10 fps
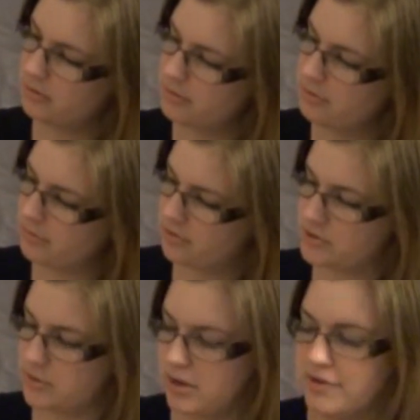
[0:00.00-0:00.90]
I don't know
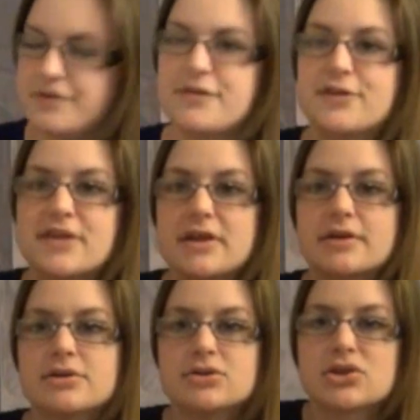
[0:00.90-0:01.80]
what you call this. It's
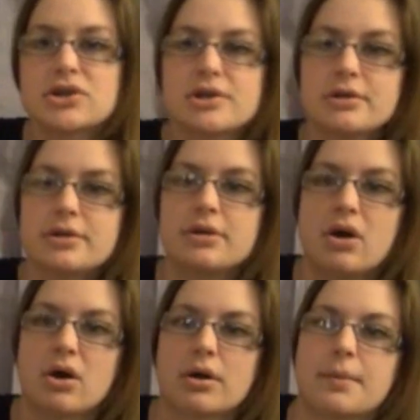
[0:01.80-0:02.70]
like, just like an
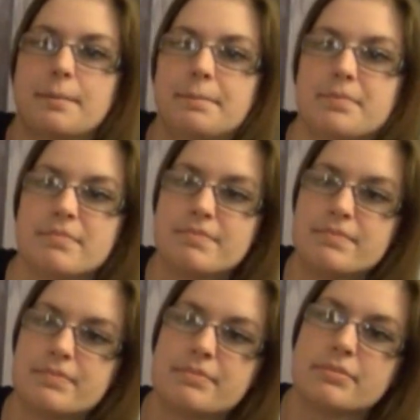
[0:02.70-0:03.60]
arm
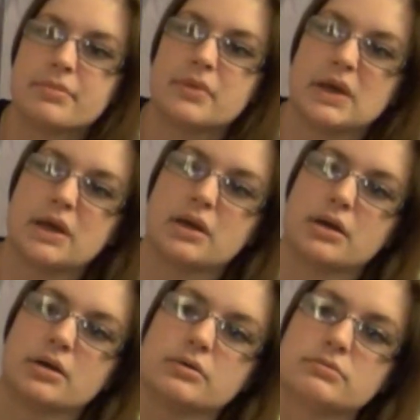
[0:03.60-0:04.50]

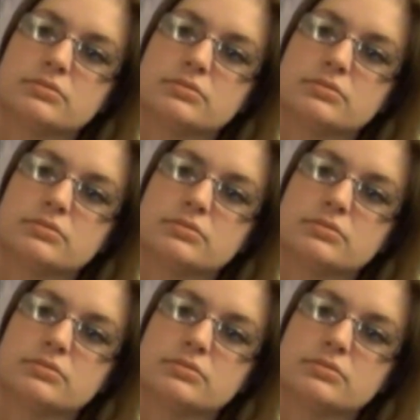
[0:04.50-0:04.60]
thing.